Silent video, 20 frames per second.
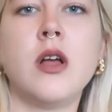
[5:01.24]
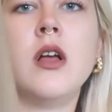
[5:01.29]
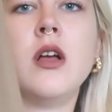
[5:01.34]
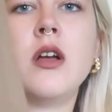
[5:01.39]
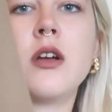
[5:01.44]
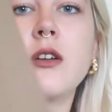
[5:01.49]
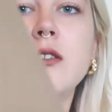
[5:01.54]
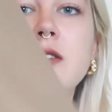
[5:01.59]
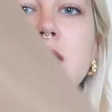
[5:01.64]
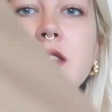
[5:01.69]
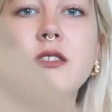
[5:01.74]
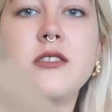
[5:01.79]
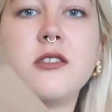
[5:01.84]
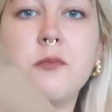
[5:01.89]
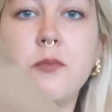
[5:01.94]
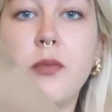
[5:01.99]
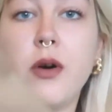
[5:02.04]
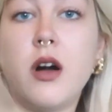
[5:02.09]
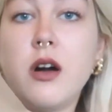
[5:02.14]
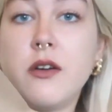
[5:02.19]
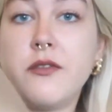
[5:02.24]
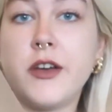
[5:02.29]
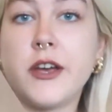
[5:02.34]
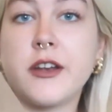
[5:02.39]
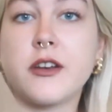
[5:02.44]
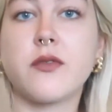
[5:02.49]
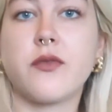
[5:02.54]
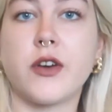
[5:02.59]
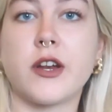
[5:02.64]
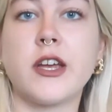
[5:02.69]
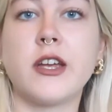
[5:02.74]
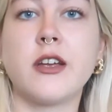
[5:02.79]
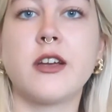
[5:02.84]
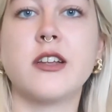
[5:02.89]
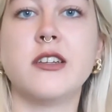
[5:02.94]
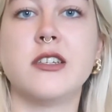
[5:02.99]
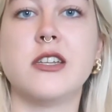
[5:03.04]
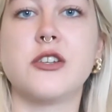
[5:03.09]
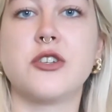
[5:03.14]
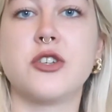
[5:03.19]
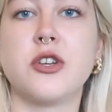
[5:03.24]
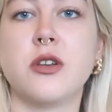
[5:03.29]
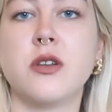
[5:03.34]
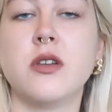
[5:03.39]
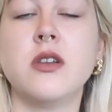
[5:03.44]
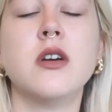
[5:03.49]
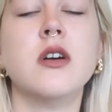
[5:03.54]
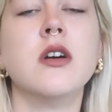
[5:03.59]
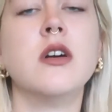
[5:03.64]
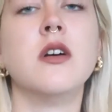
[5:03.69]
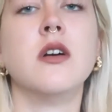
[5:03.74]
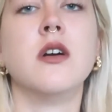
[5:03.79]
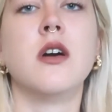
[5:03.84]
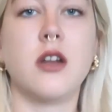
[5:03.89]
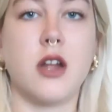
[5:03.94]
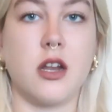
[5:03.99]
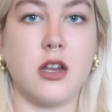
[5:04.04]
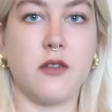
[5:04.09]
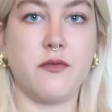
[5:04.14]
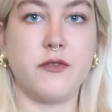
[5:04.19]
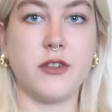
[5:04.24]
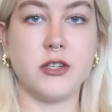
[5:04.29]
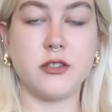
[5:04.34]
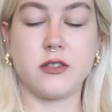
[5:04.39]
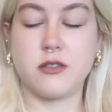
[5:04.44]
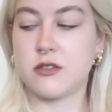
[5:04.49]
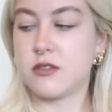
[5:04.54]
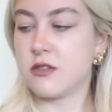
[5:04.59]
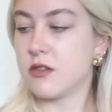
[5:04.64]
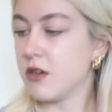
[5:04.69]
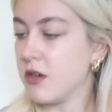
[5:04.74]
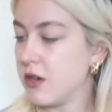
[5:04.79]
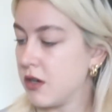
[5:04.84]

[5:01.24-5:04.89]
because it's in perfect freaking condition, and I love this.